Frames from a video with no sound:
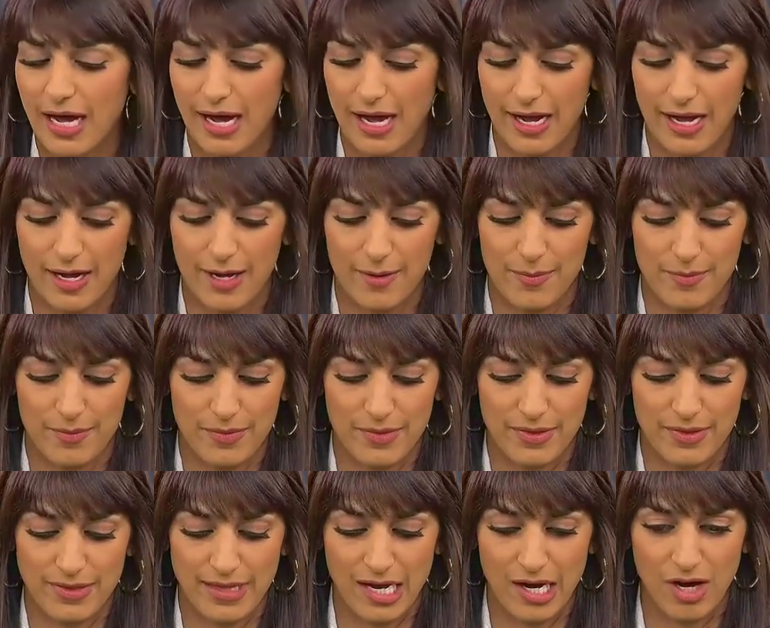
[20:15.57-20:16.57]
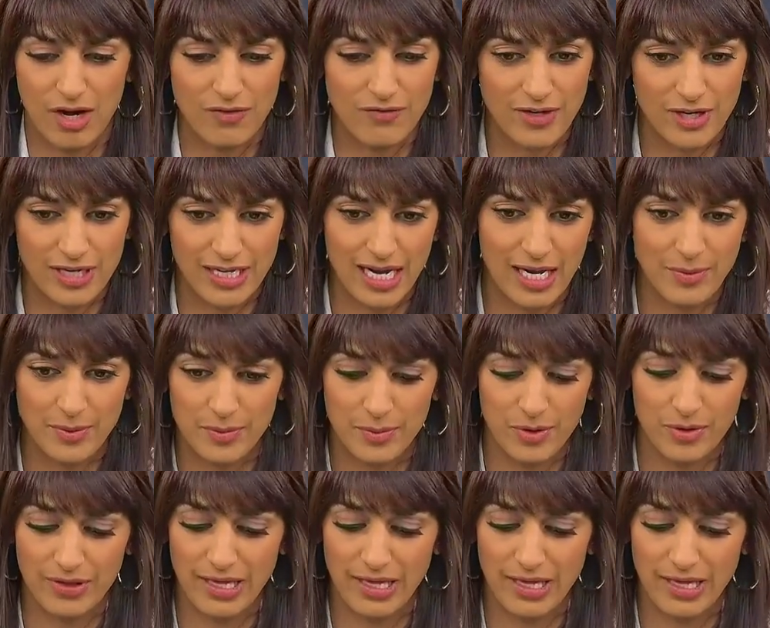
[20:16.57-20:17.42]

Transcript: Um, they are very capable.